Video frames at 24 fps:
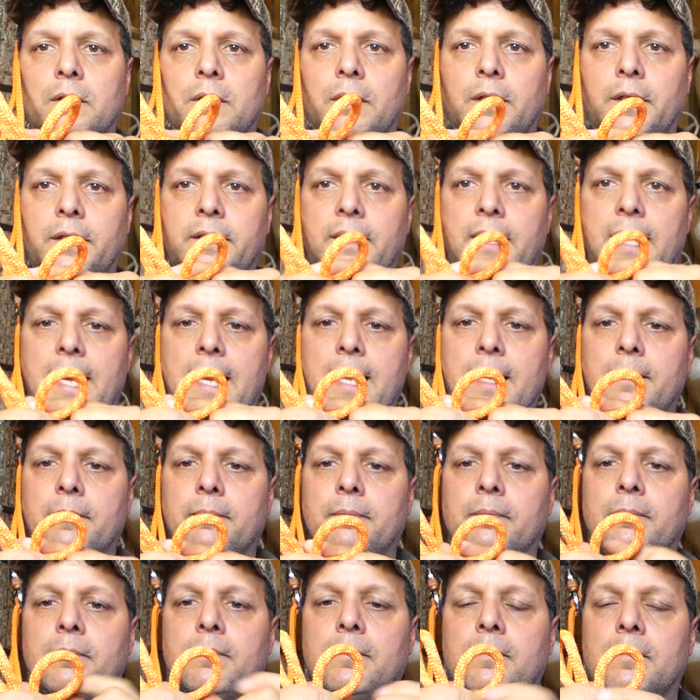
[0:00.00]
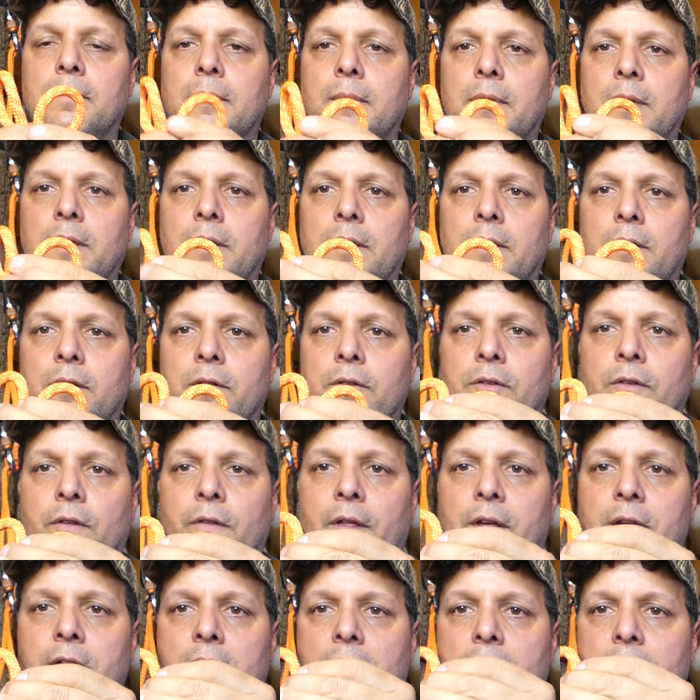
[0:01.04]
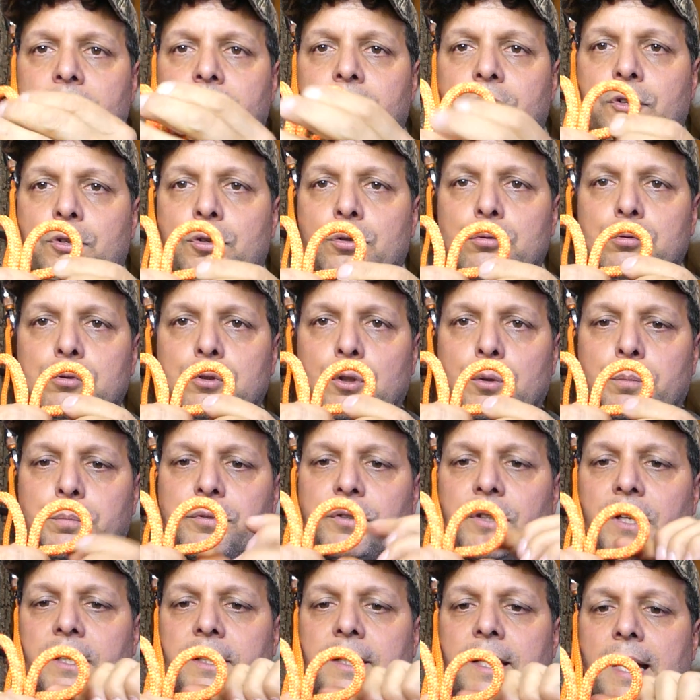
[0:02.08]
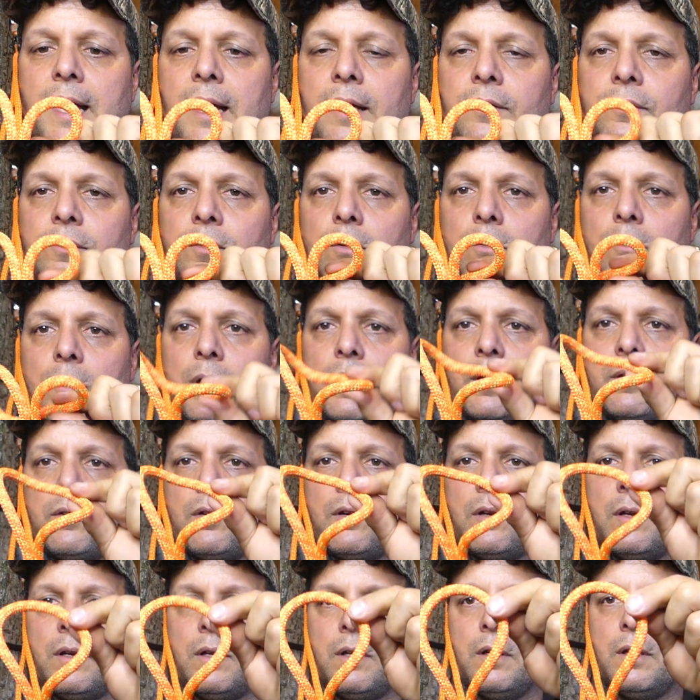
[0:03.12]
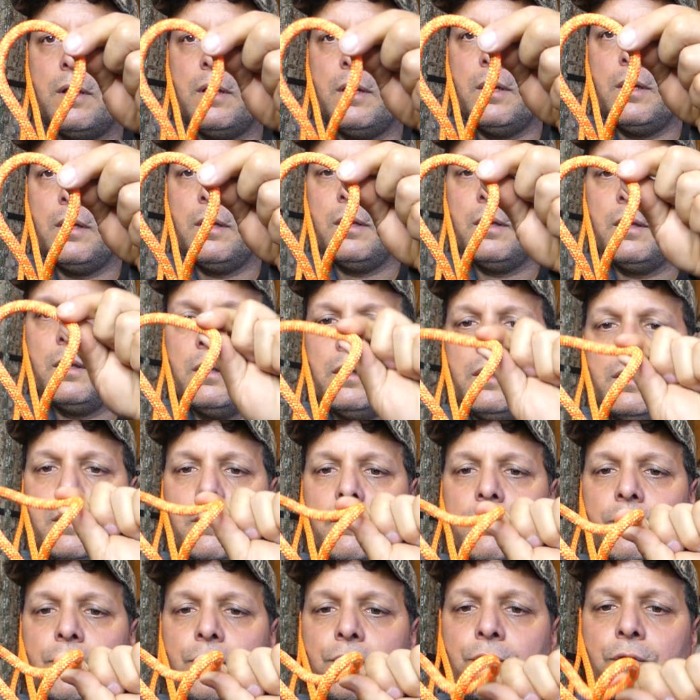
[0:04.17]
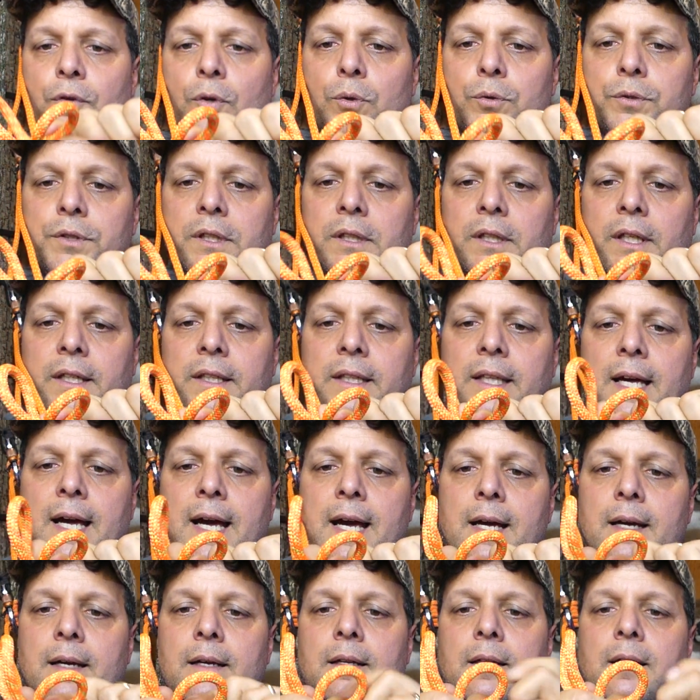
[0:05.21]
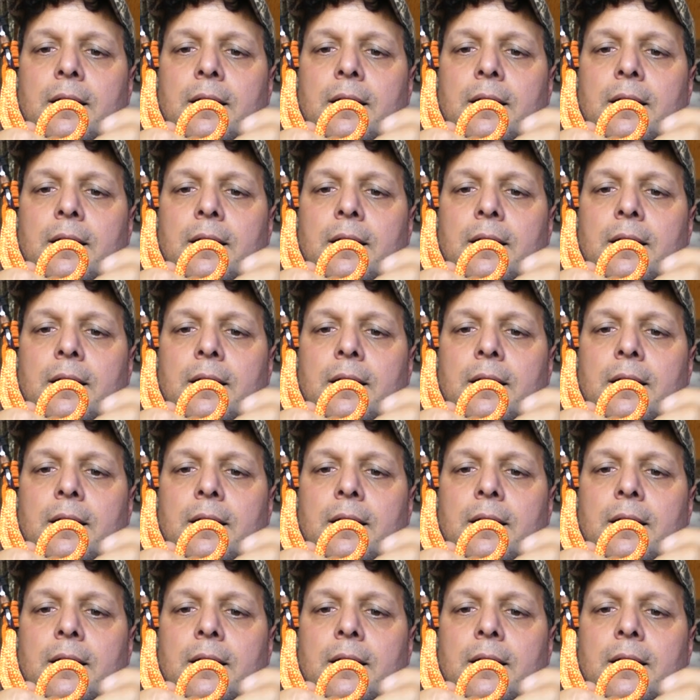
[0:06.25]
like that, so that you have two loops like that. So watch. Fold it like that,